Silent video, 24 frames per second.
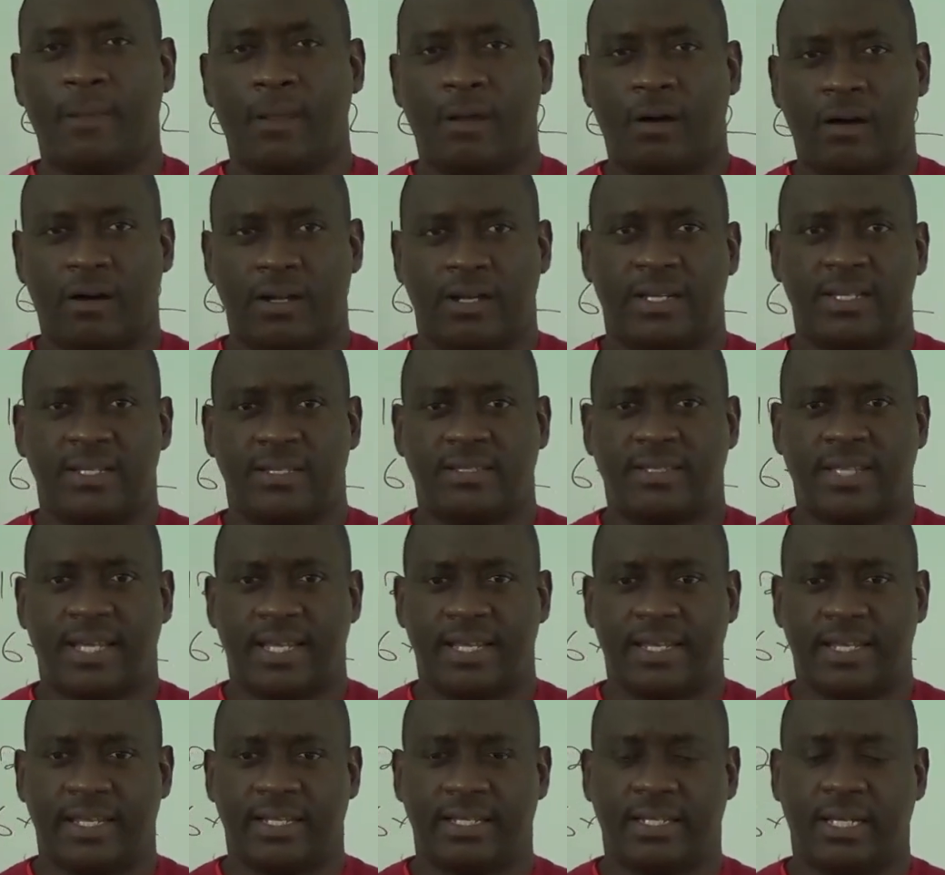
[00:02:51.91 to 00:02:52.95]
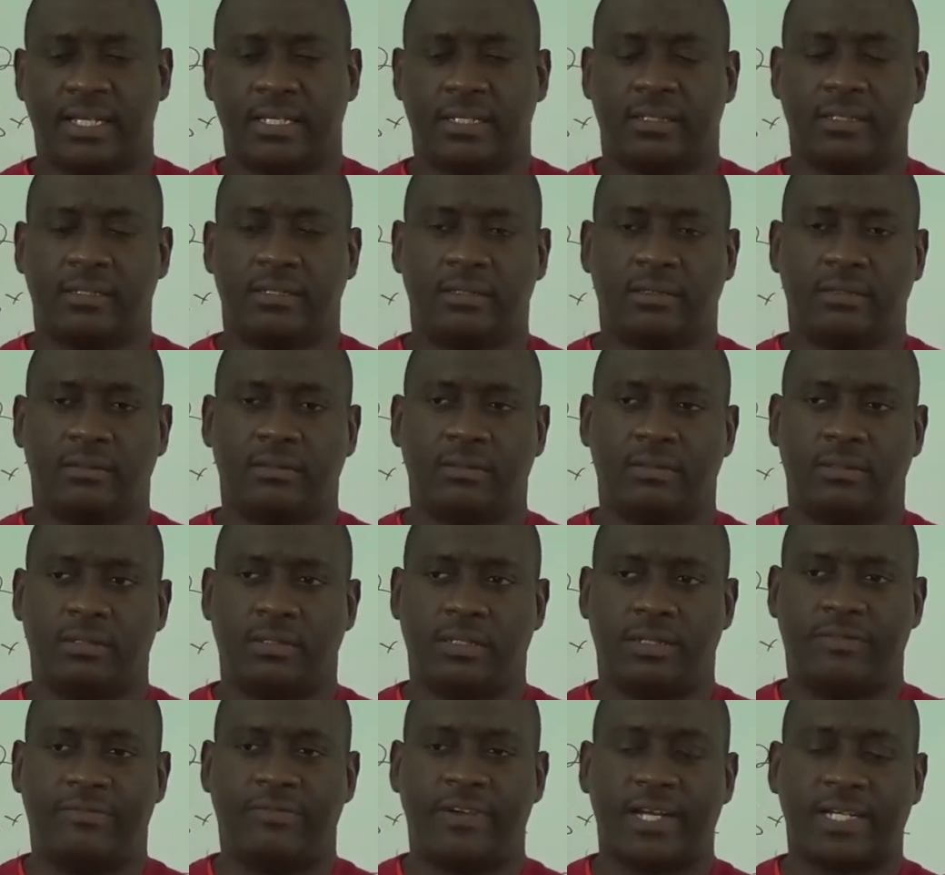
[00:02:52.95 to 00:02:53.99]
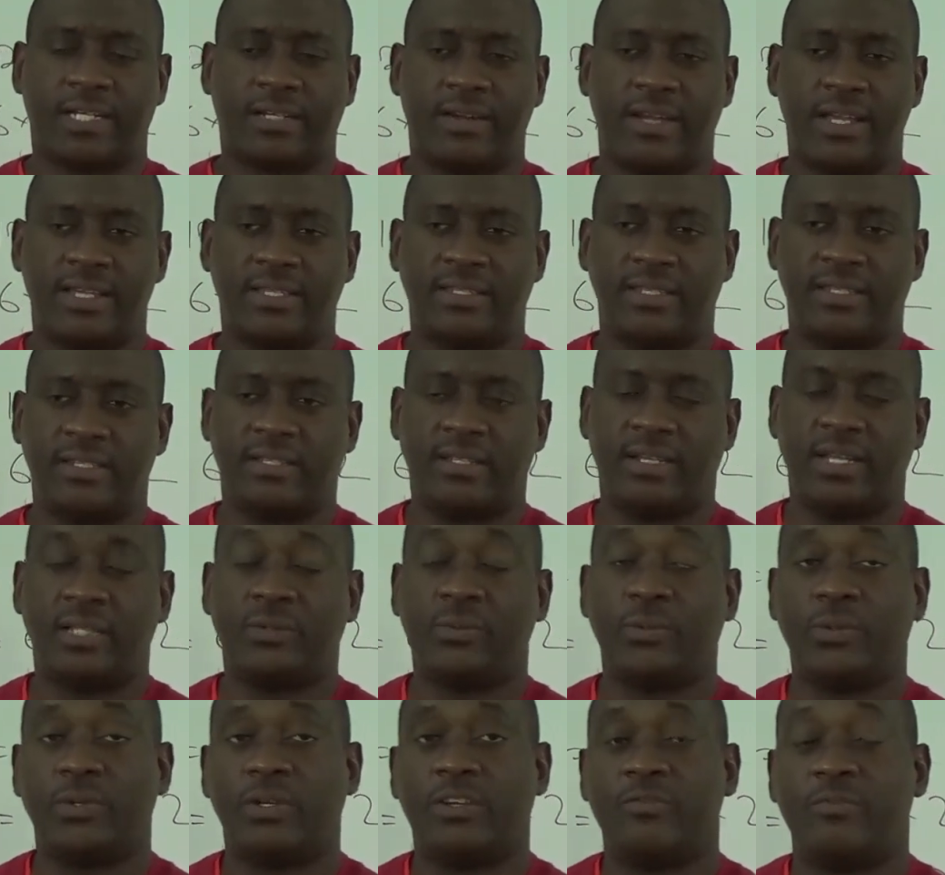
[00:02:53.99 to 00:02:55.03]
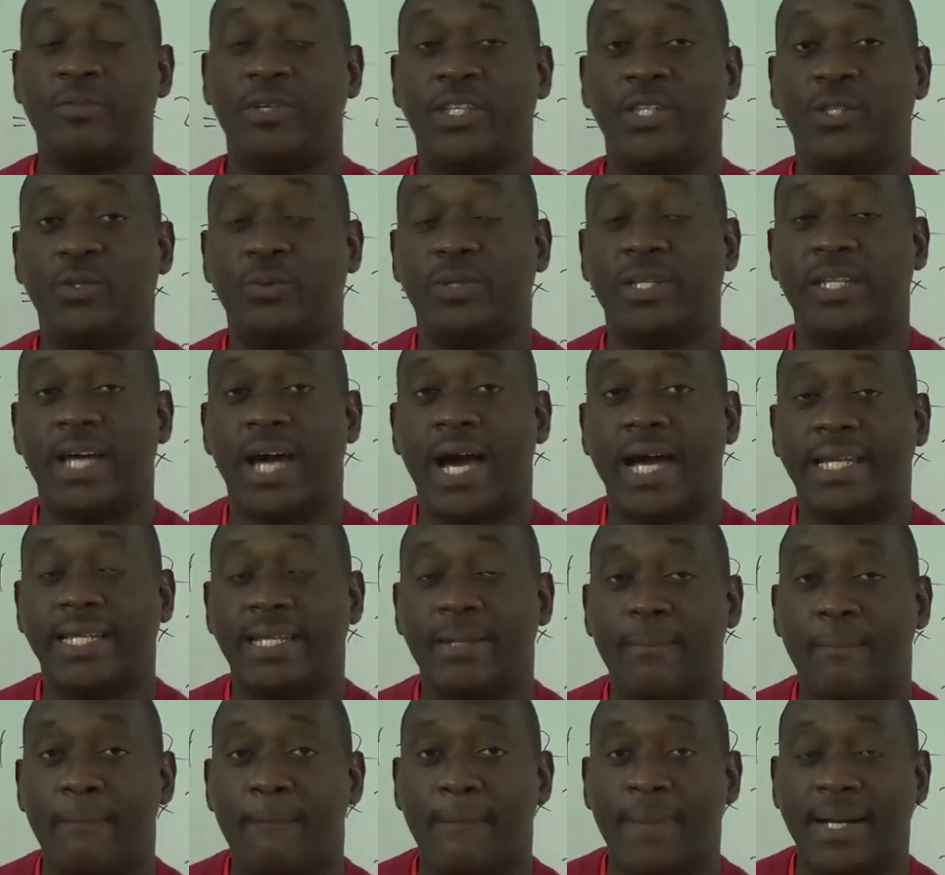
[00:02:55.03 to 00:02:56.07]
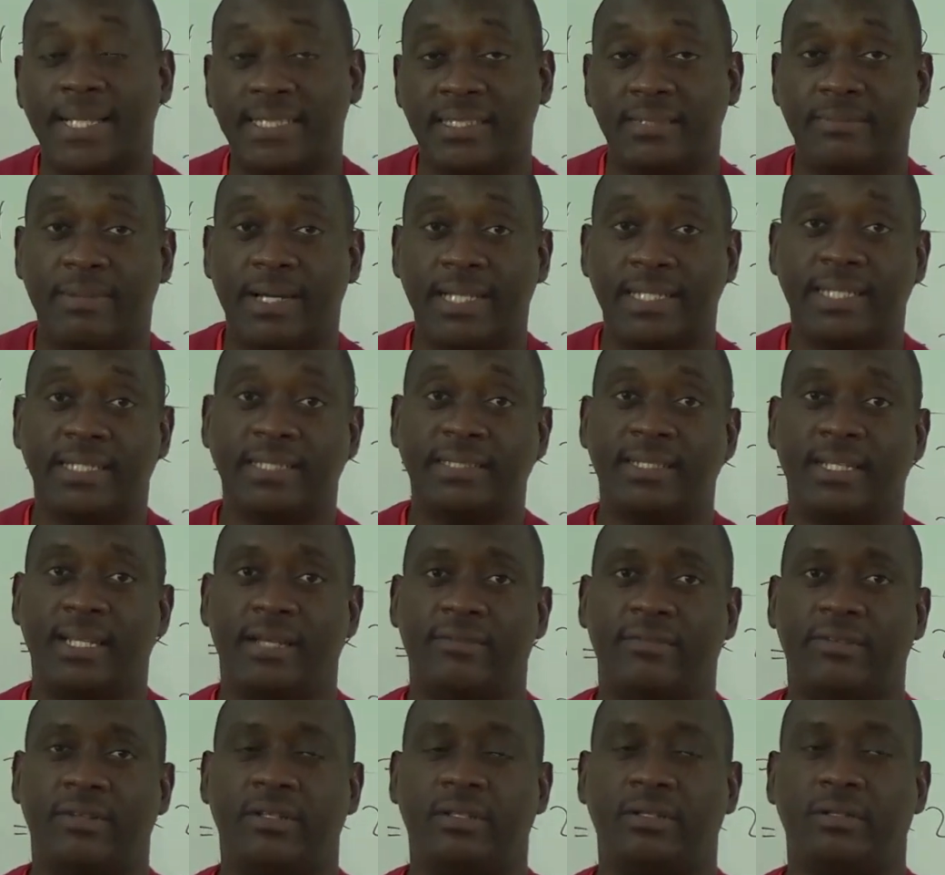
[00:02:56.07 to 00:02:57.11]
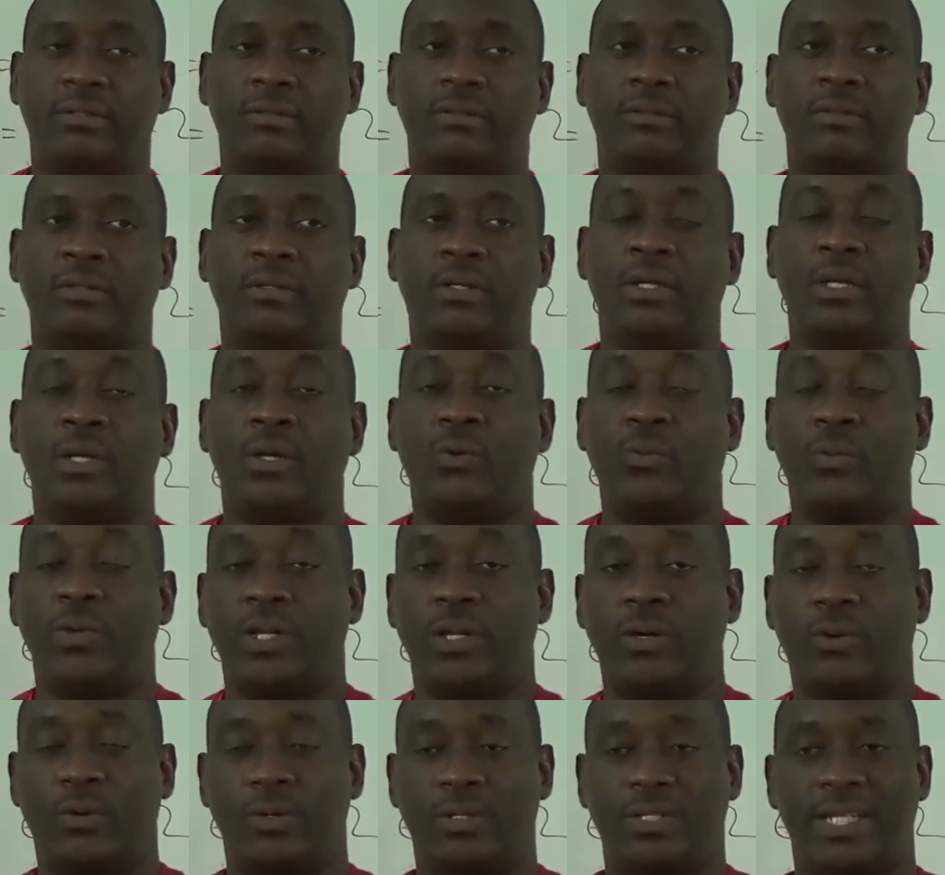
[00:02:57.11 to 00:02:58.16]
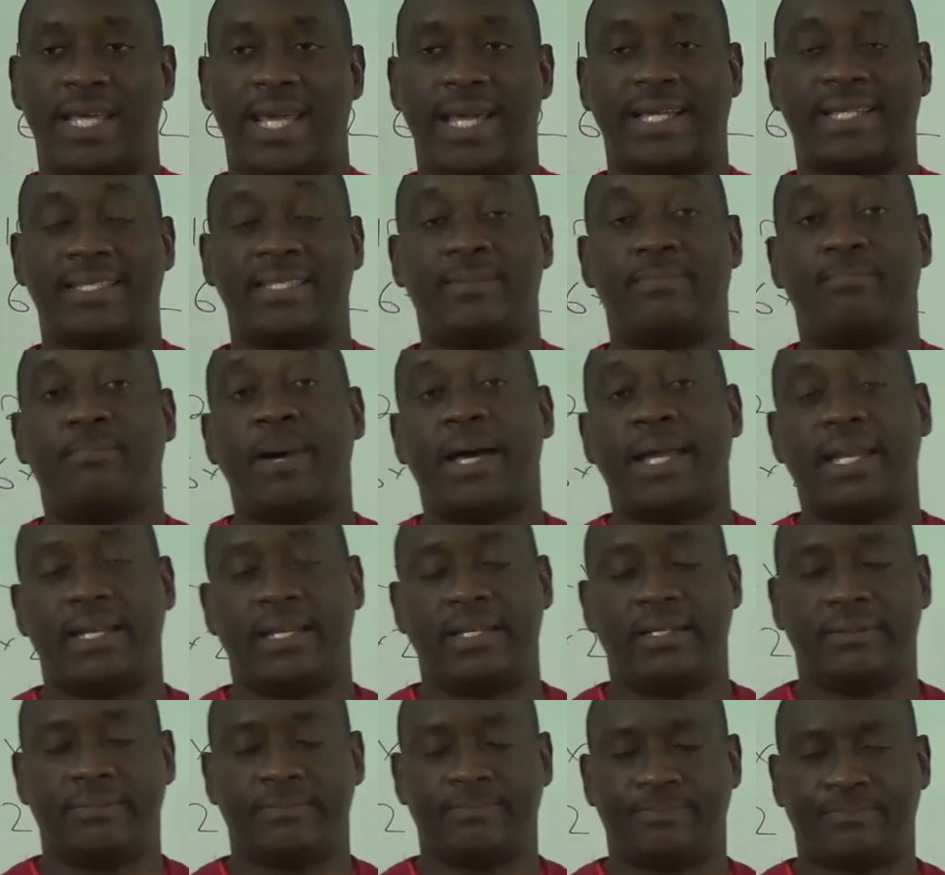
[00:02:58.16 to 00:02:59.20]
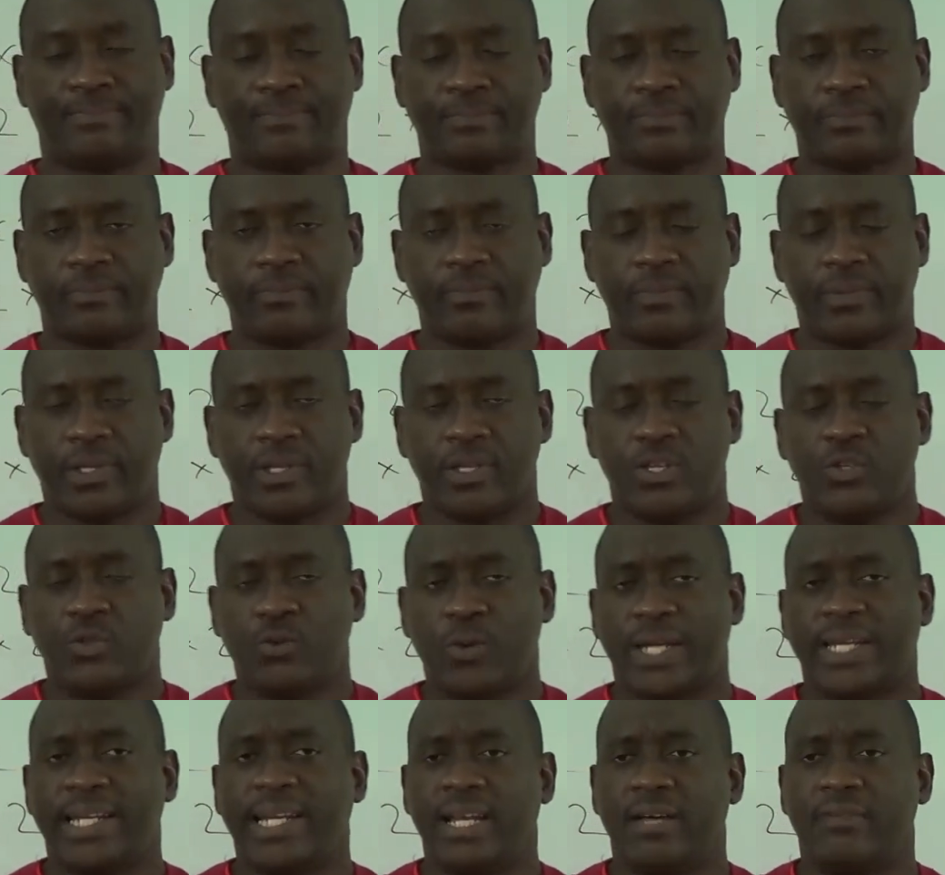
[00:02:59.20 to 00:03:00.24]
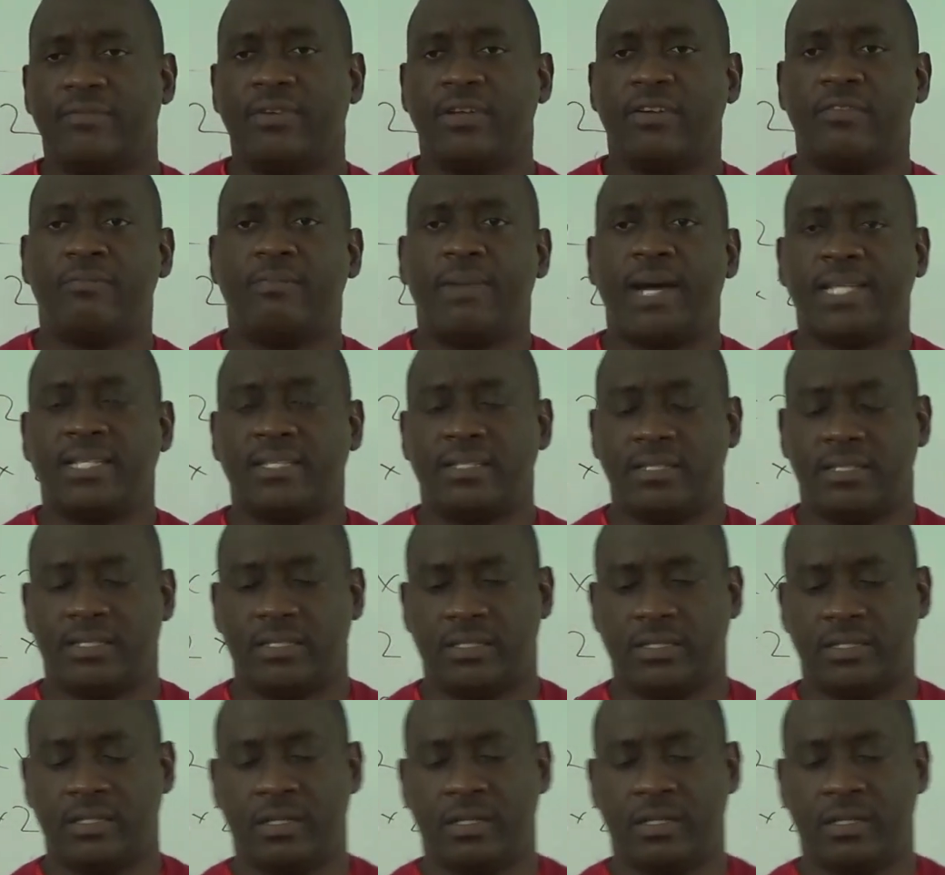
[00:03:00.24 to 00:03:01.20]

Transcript: understanding that the factorization that we would have been doing it at the mathematics level, we now would expand it. So at the level of maths,